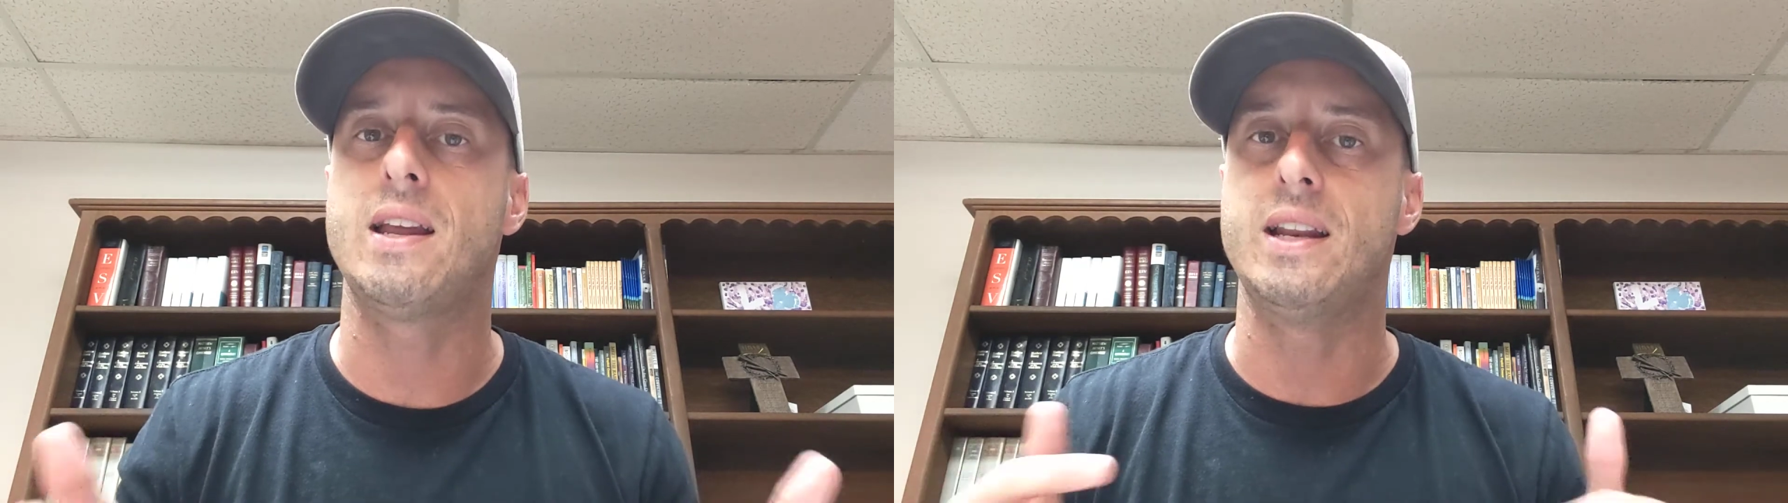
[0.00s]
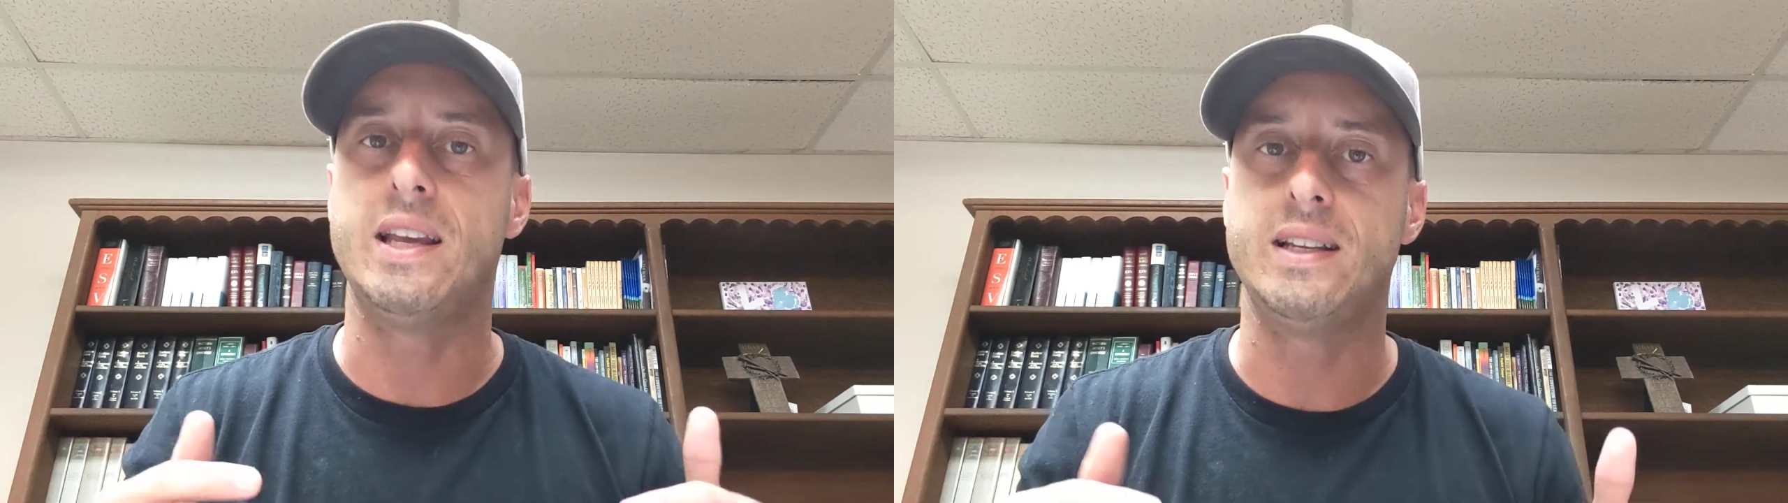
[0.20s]

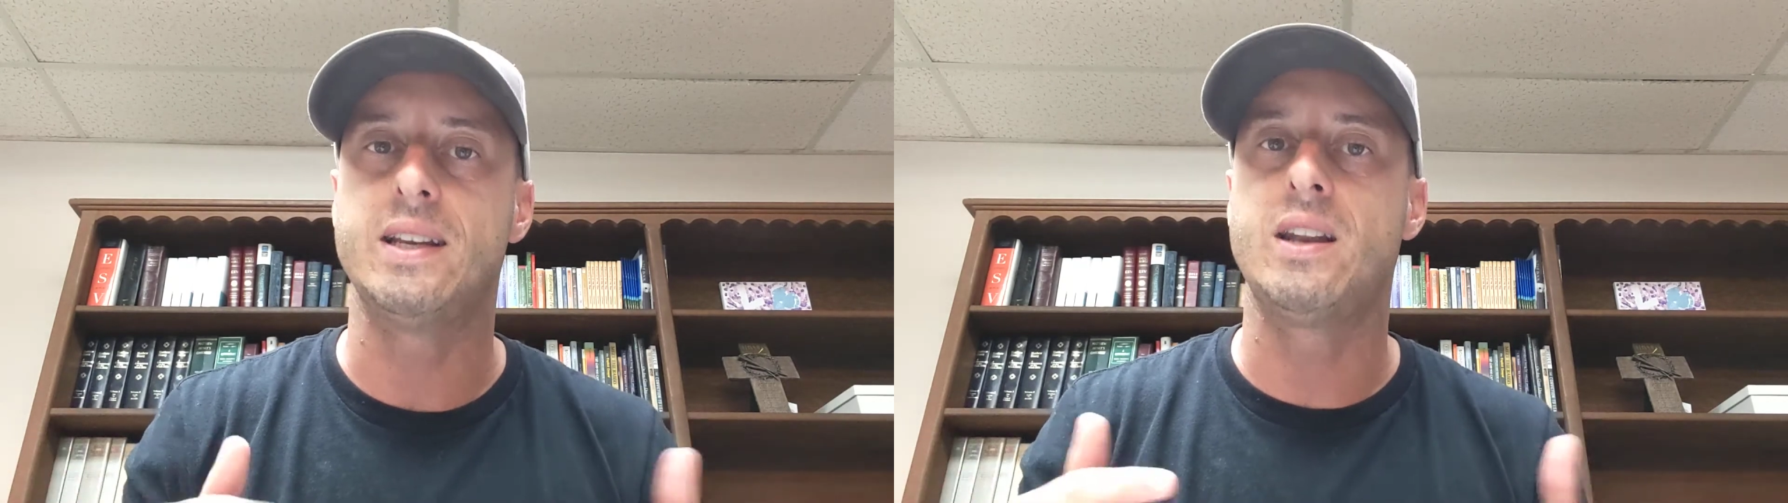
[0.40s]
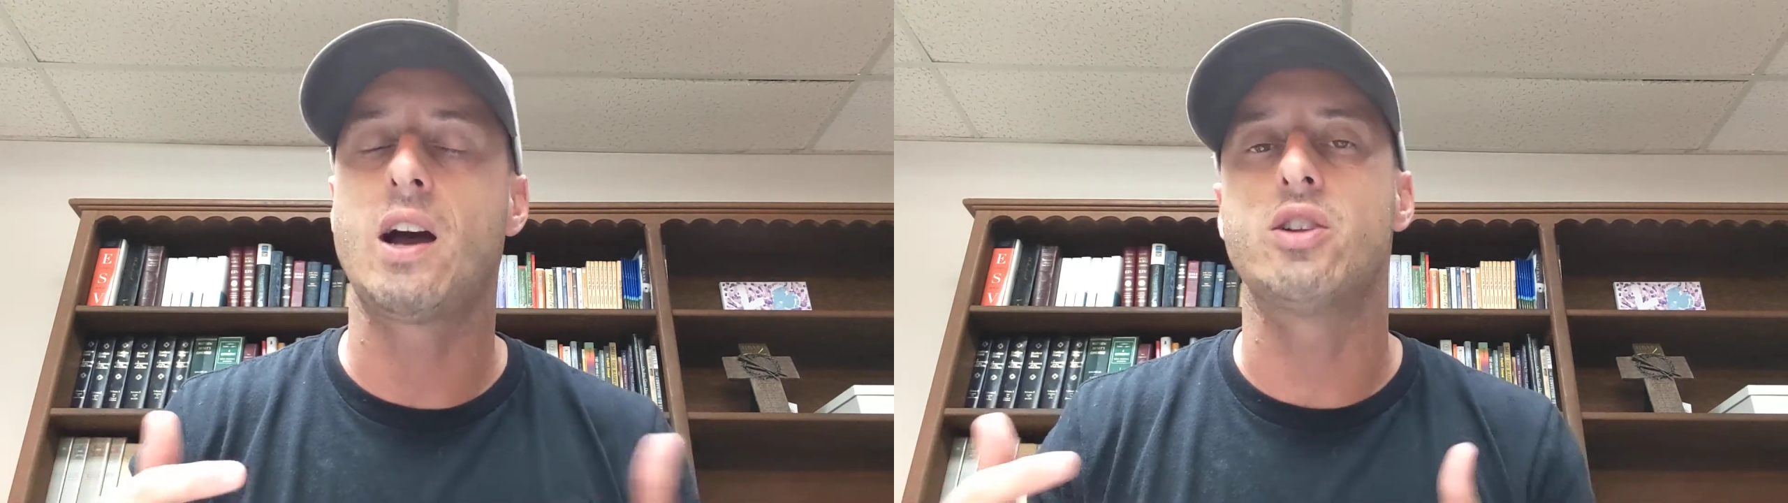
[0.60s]
and he
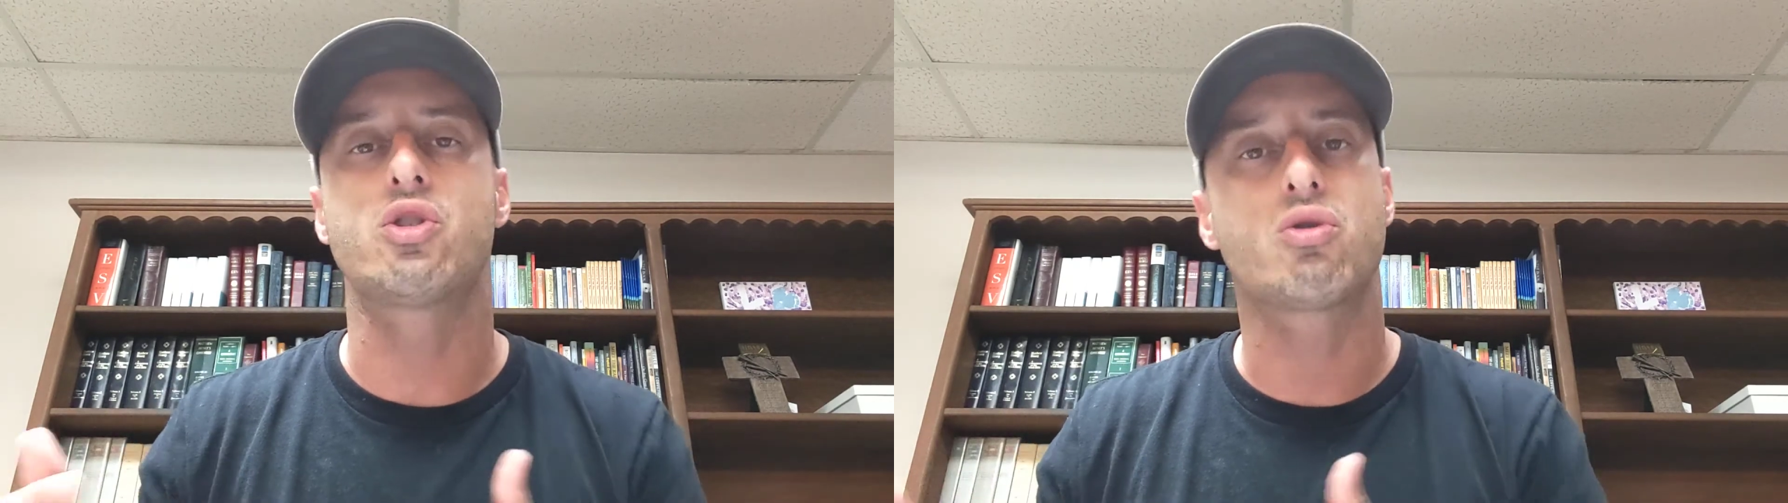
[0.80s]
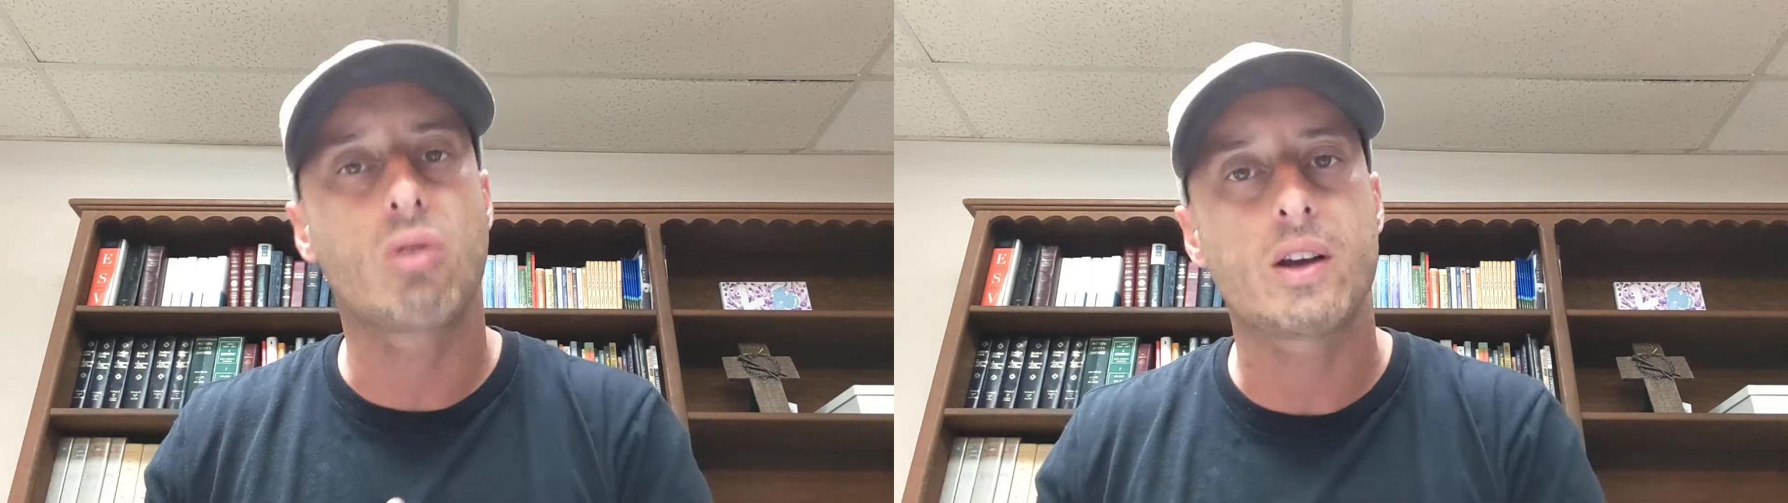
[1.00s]
did not
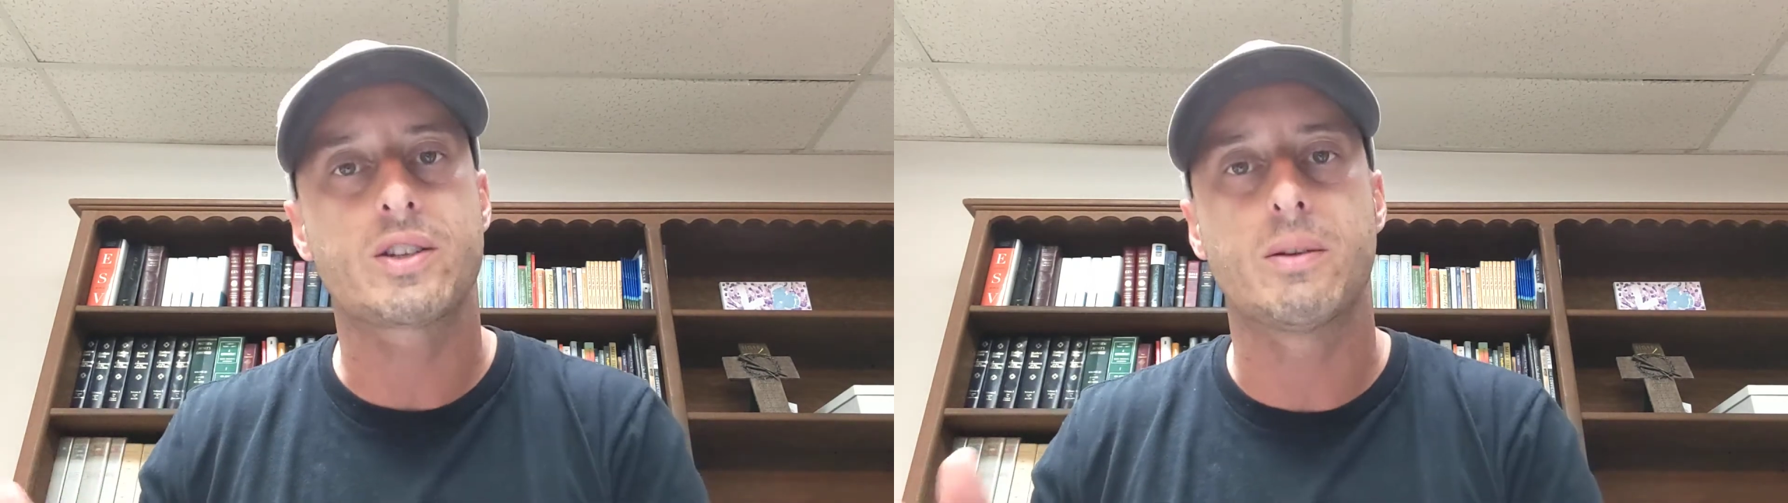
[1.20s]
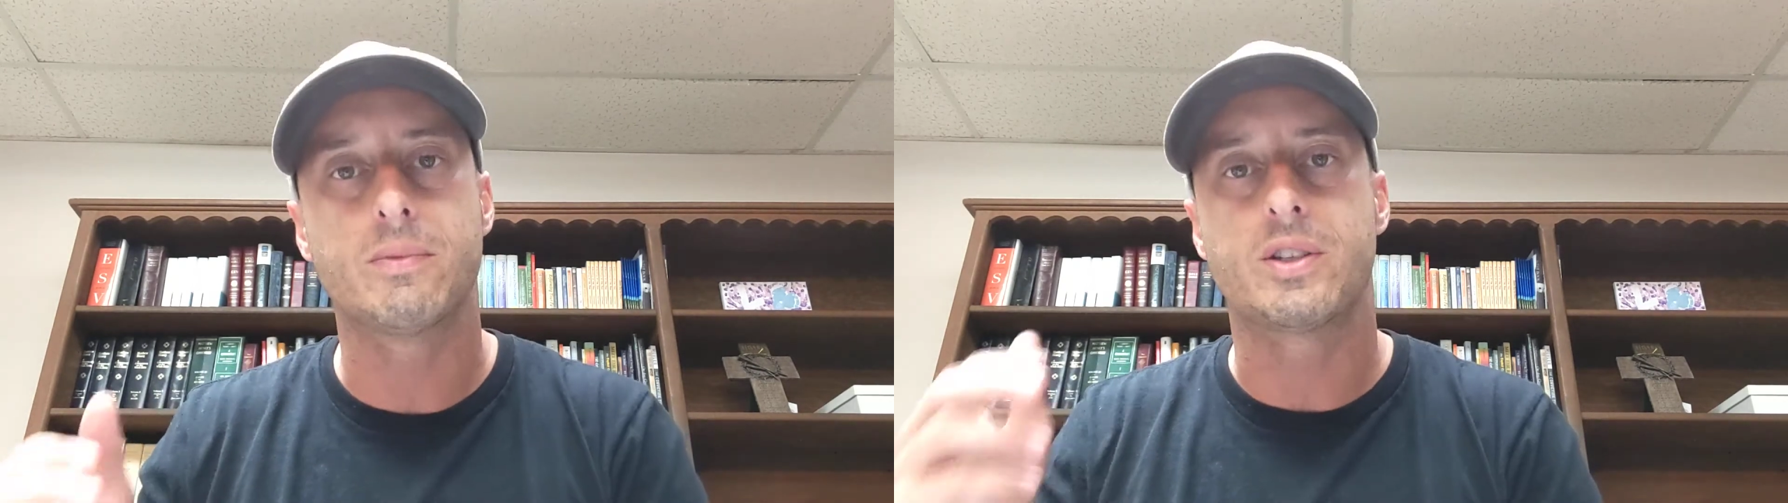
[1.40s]

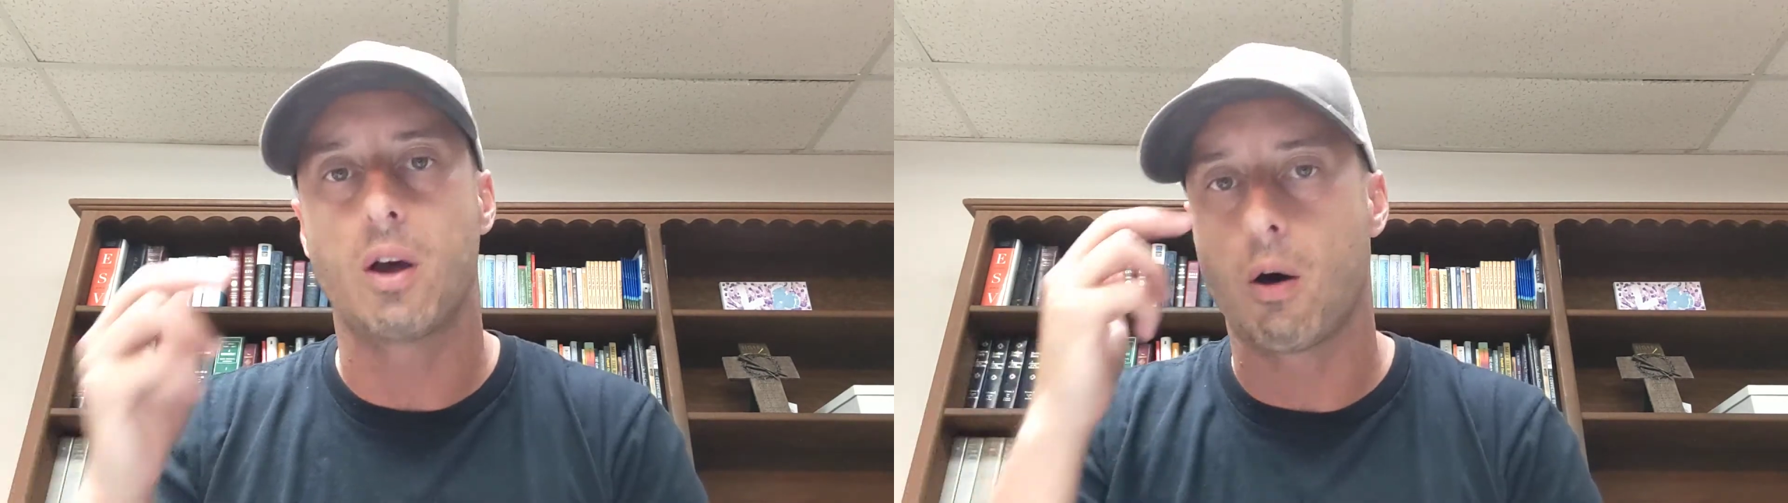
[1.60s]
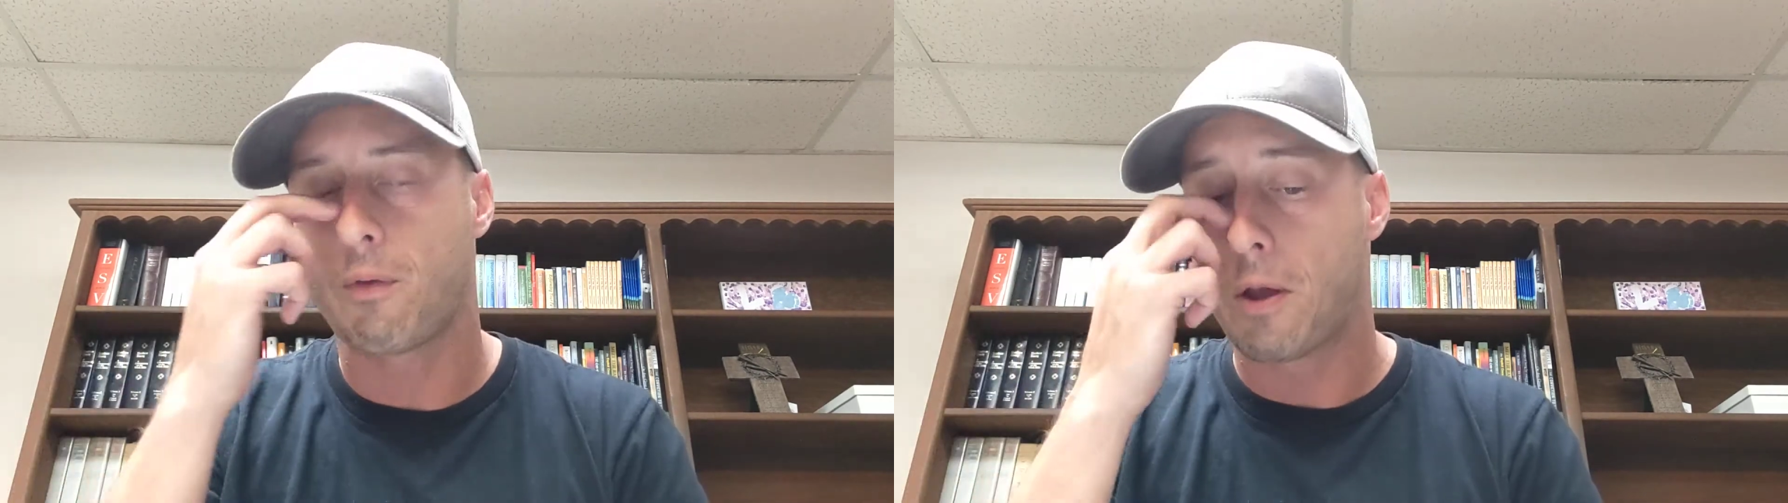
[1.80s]
entrust
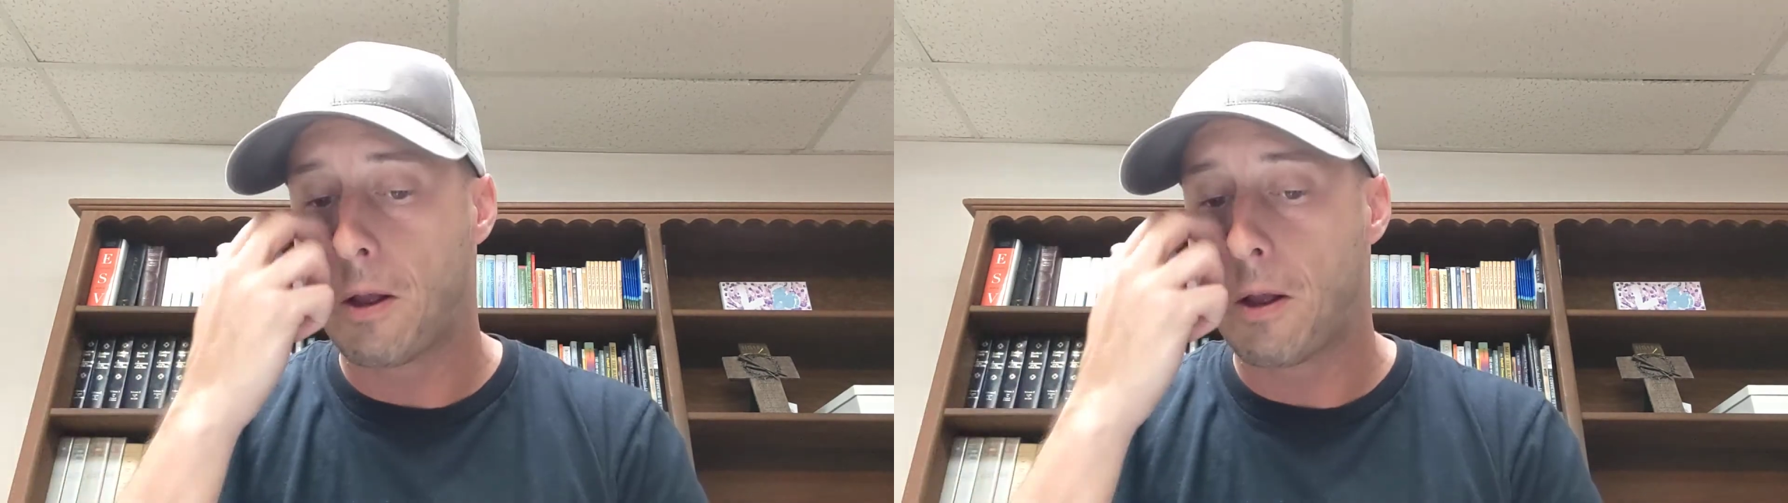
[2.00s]
himself